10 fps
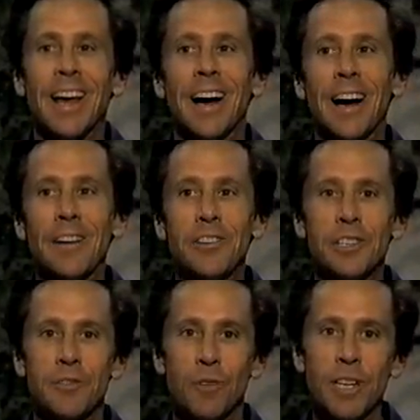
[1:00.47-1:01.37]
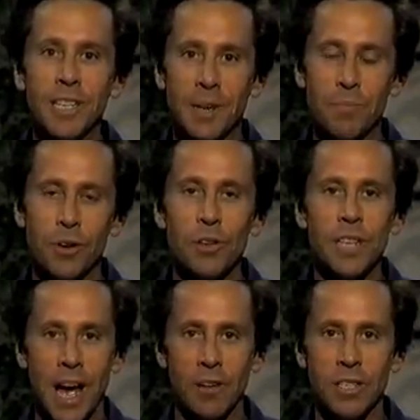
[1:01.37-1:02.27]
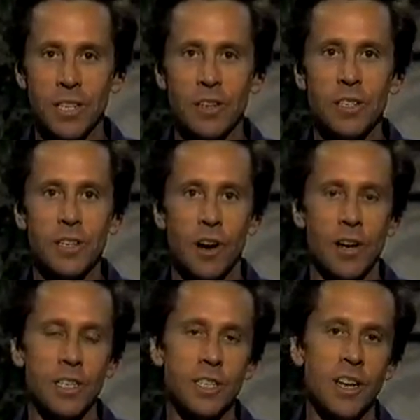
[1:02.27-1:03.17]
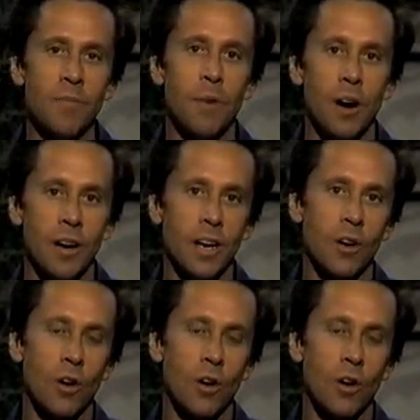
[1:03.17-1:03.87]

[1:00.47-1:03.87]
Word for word: I just recently produced House Sitter starring Steve Martin and